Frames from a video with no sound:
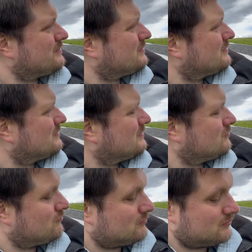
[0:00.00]

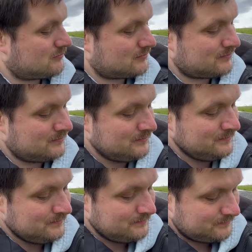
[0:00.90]

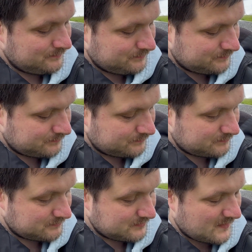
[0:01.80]

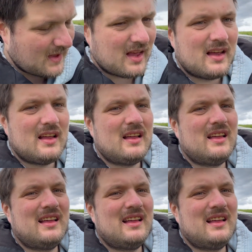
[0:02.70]
No one is speaking in this clip.